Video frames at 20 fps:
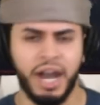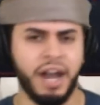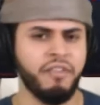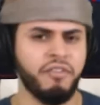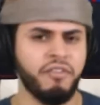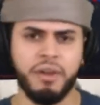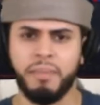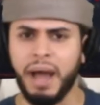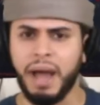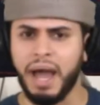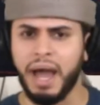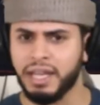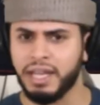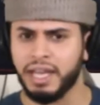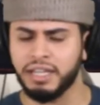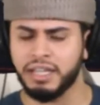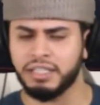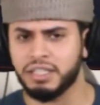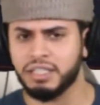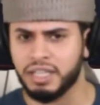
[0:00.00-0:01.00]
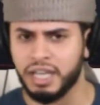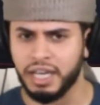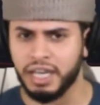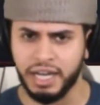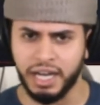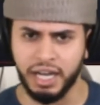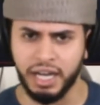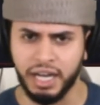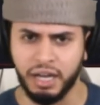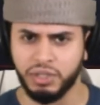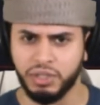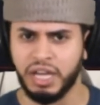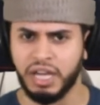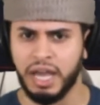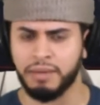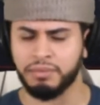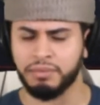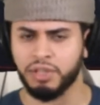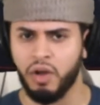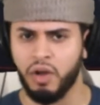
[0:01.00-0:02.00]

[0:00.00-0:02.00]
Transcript: Everybody catches Canelo with jabs